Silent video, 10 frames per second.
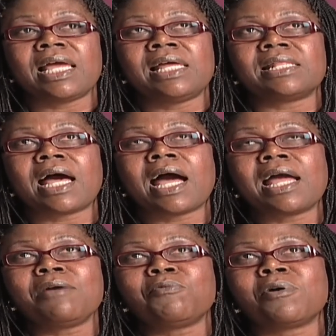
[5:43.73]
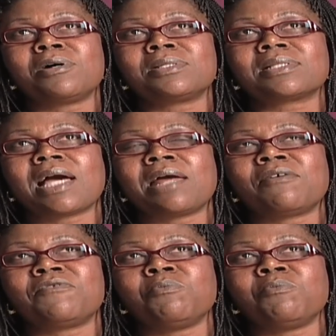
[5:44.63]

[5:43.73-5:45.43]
and I was kind of